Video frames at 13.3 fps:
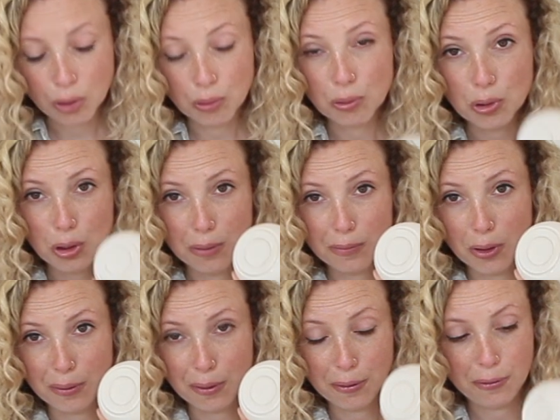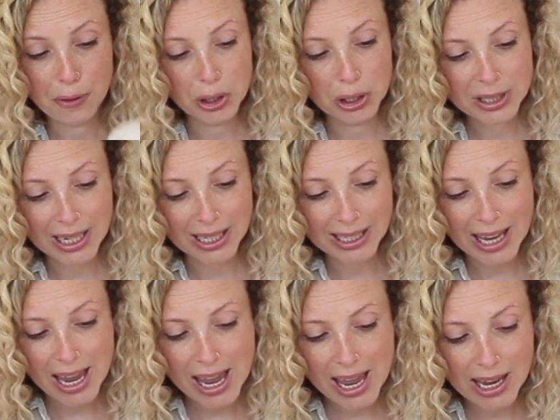groove of the foot and
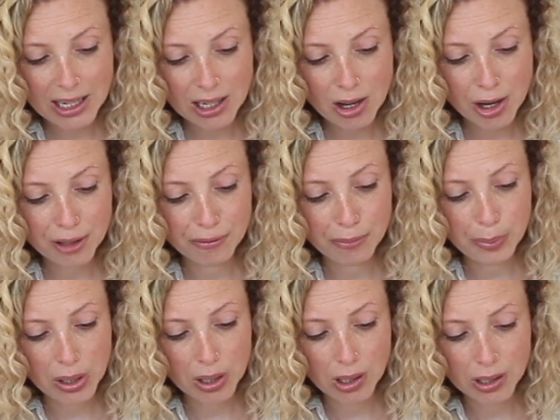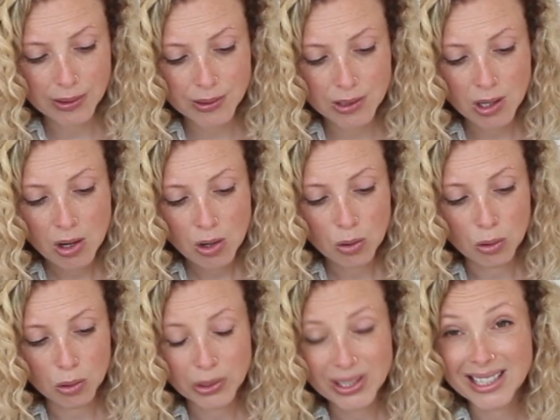get any kind of burrs
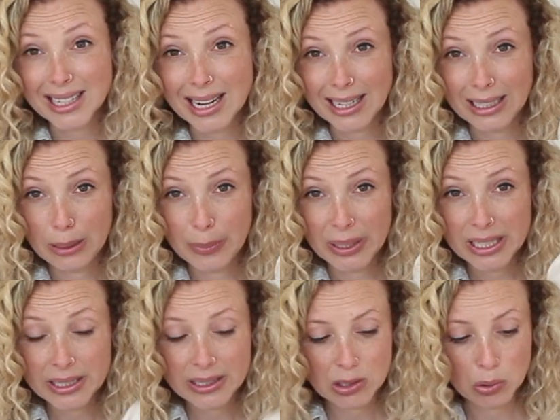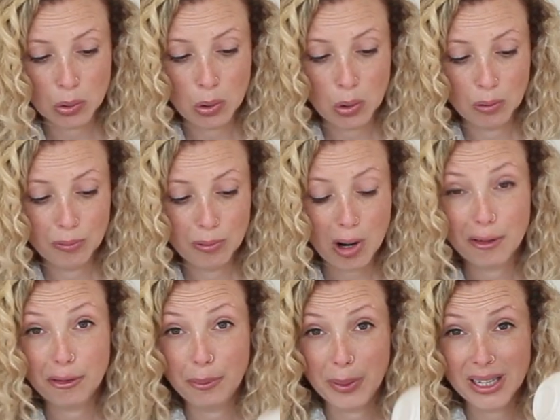or snaggly bits or
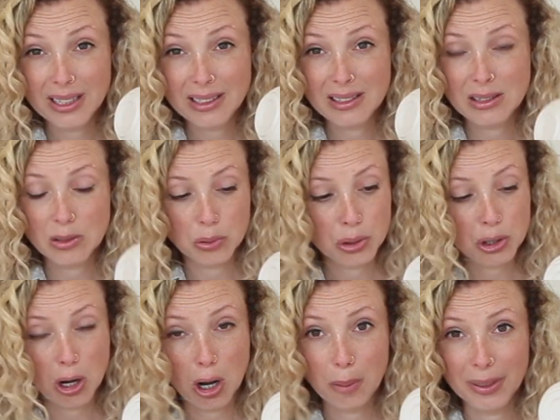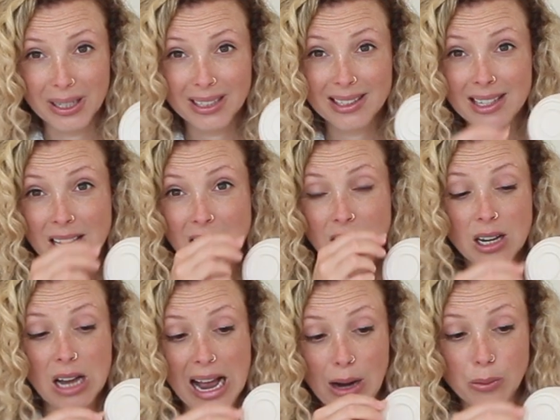rough bits or sharp bits
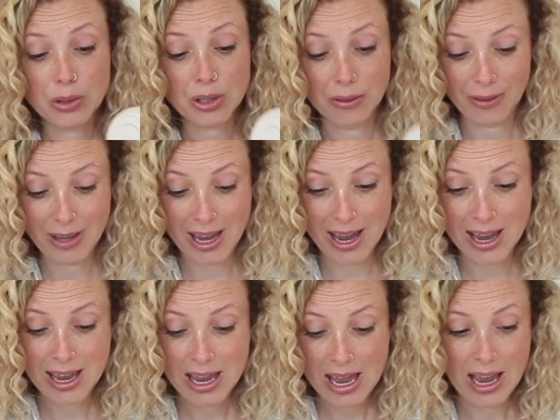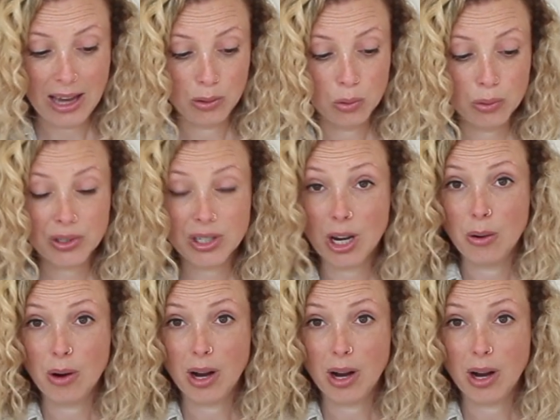out of there. And also